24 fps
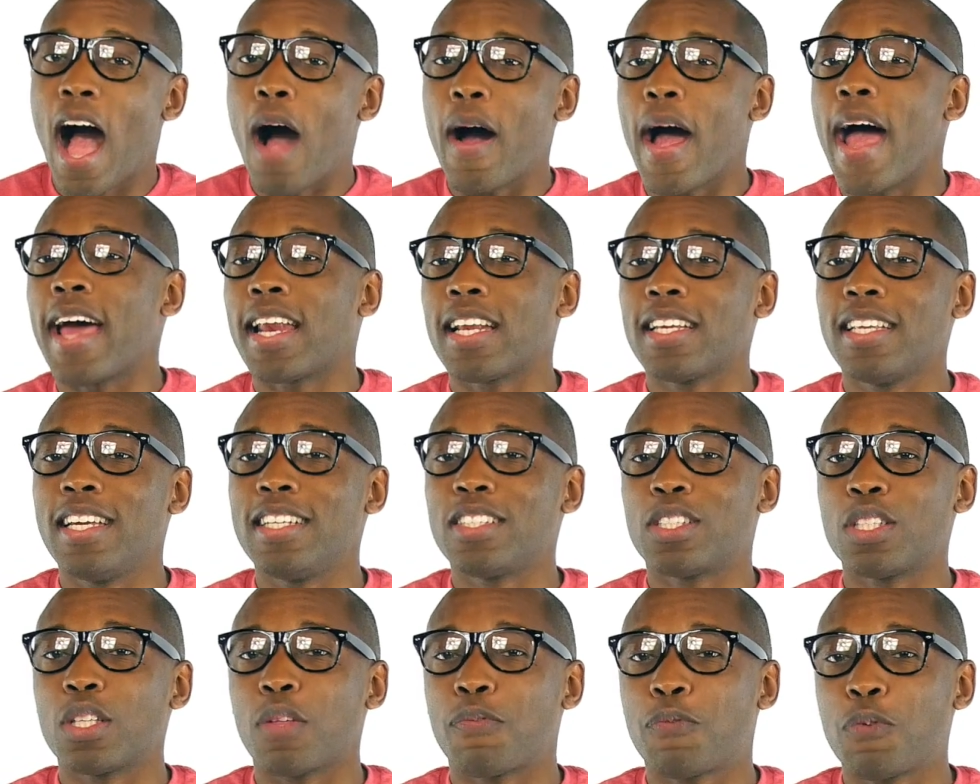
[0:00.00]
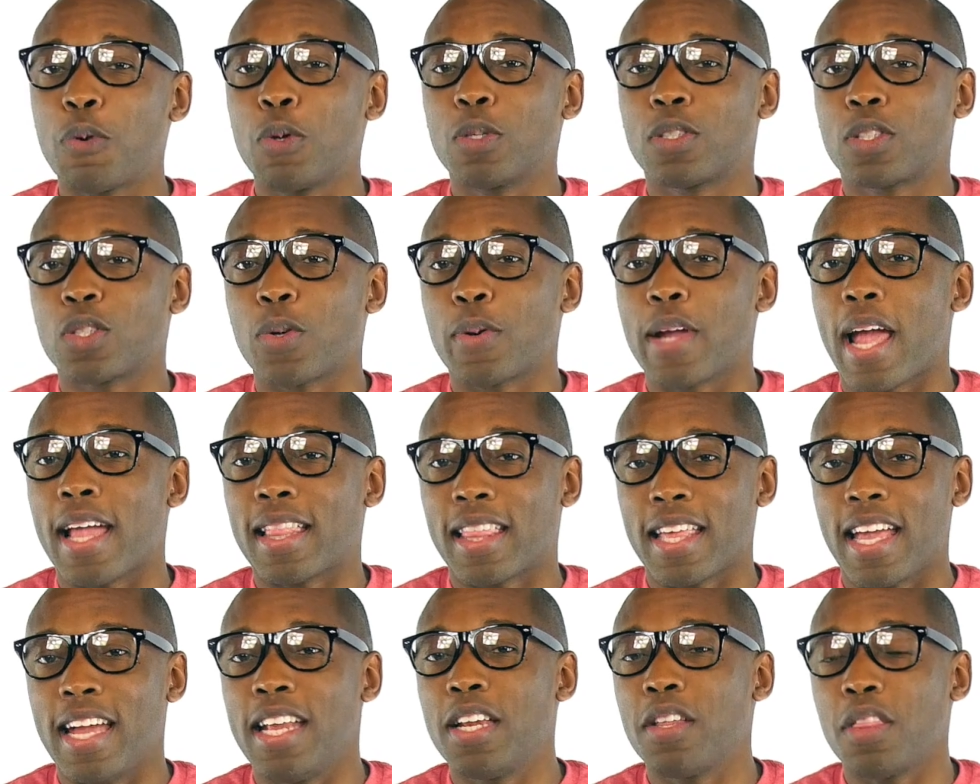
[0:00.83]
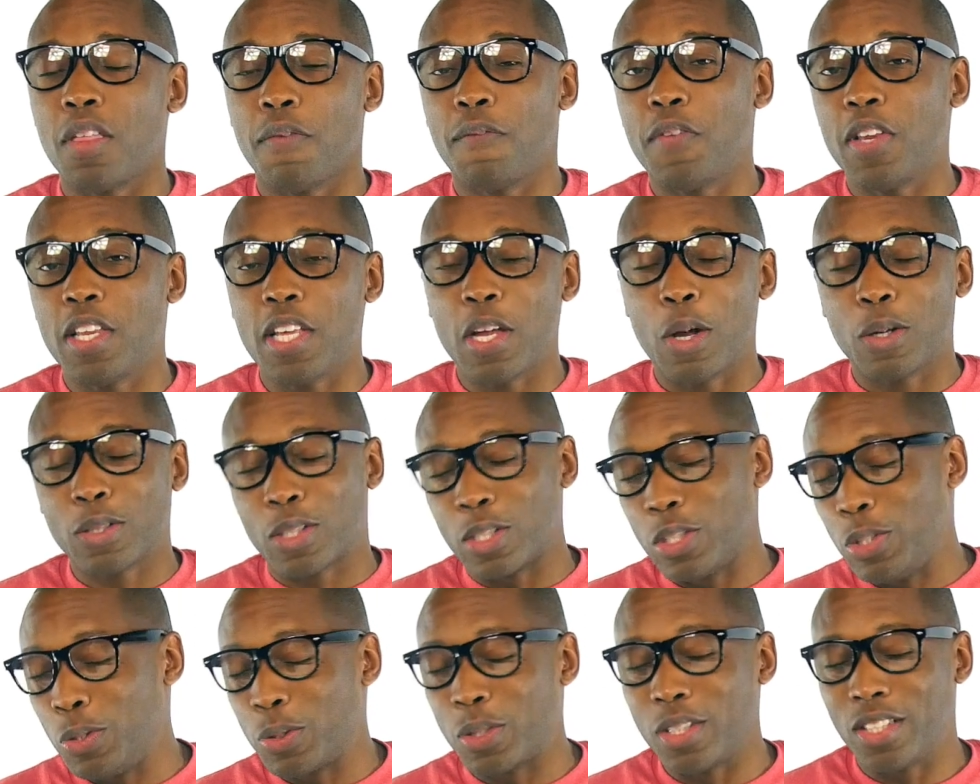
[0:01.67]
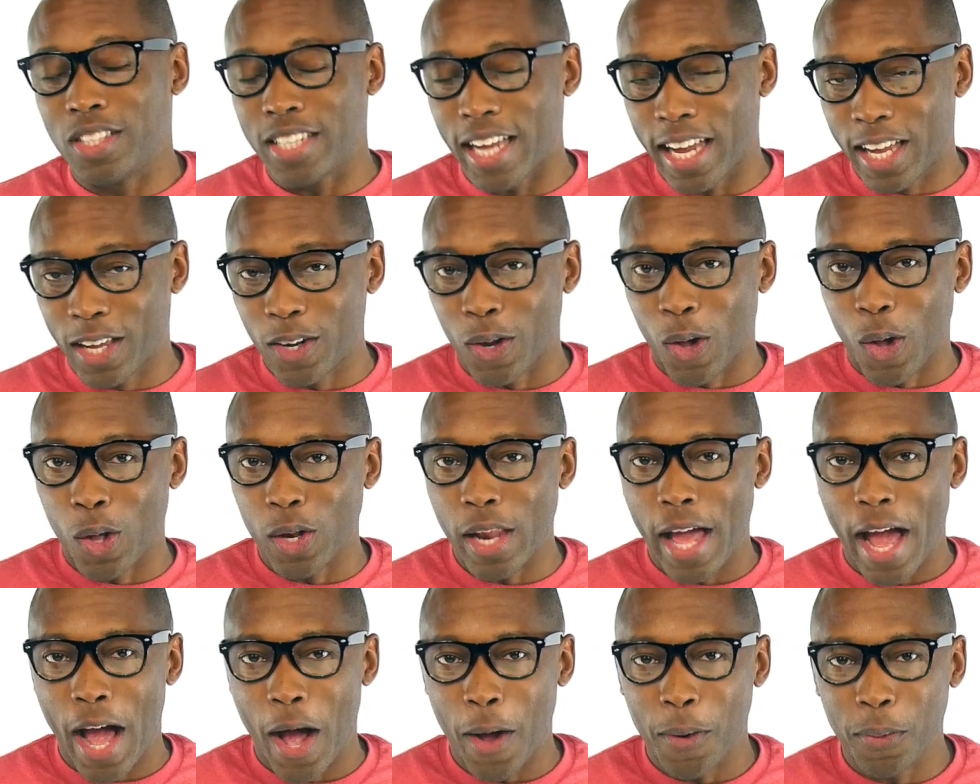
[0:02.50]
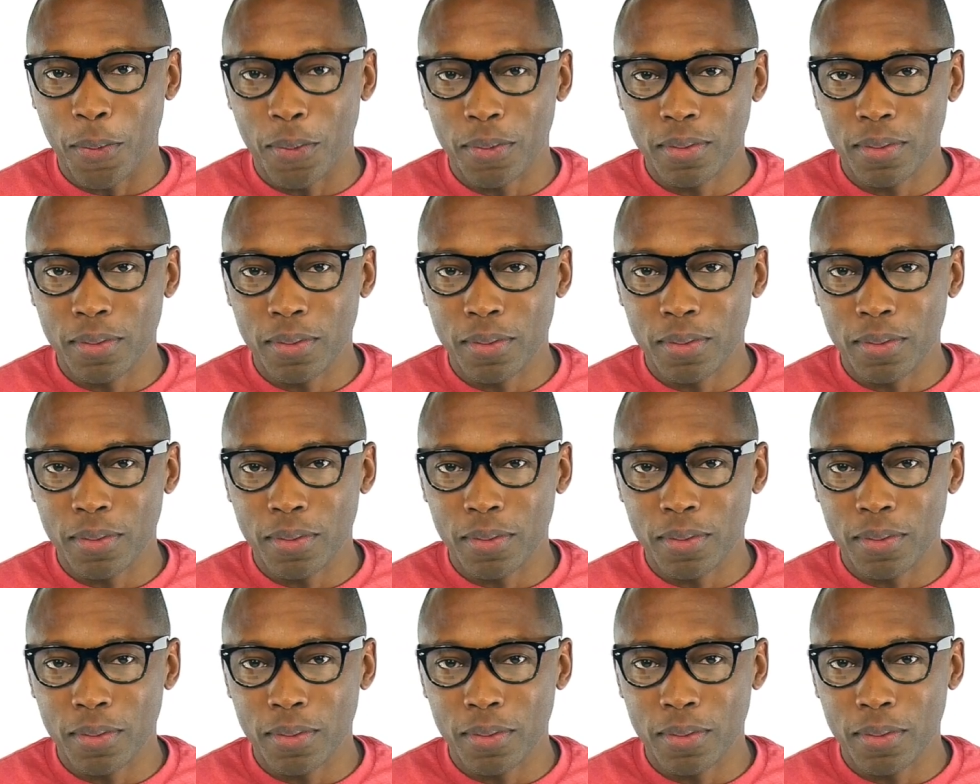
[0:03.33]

I'll add a link to the full story at the end of the video so you can check it all out.